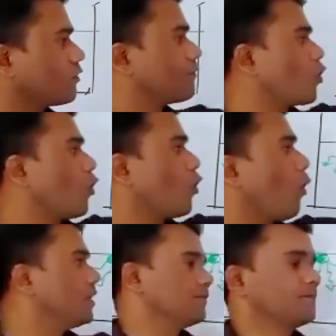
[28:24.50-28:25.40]

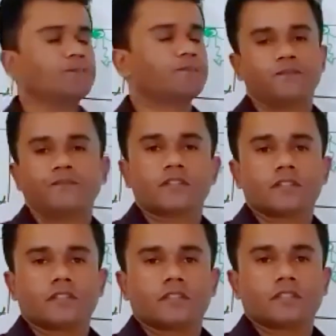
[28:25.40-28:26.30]
copper,
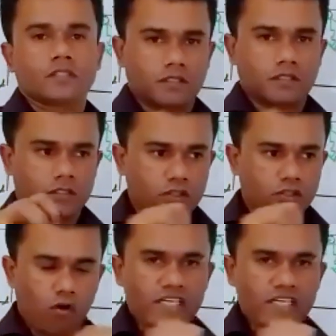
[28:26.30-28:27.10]
strongly